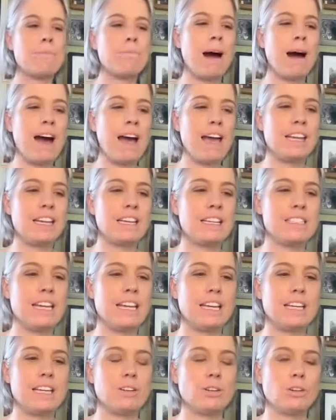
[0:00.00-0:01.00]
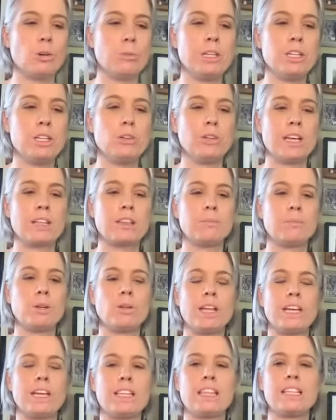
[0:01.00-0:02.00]
buy it and take it home and you let them know
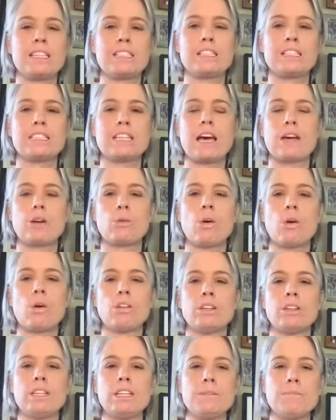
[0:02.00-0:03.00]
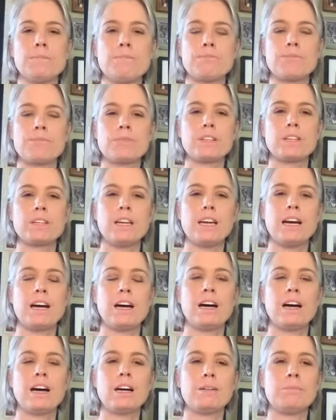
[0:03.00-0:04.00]
like this is high quality
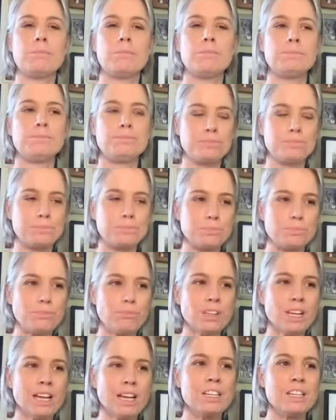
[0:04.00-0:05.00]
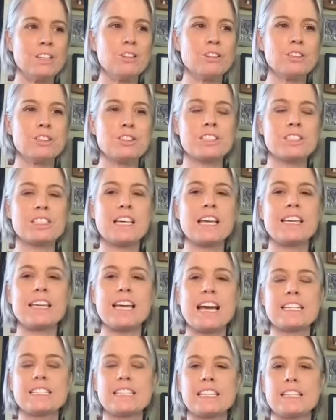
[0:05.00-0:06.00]
um, and you can just say
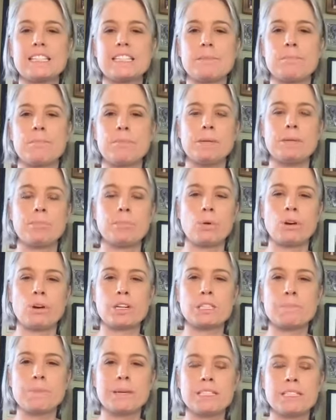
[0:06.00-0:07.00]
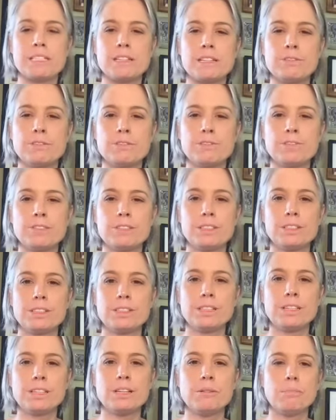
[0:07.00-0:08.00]
yes it is a bit more expensive
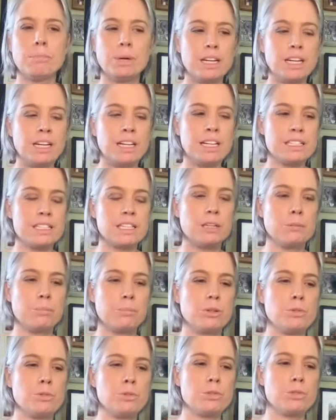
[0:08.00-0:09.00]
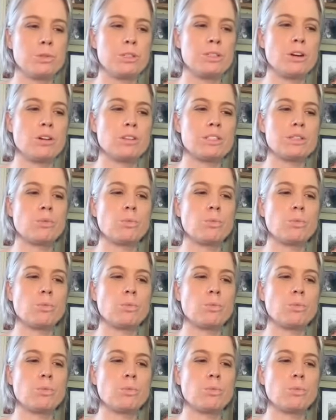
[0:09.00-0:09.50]
but it is going to produce results.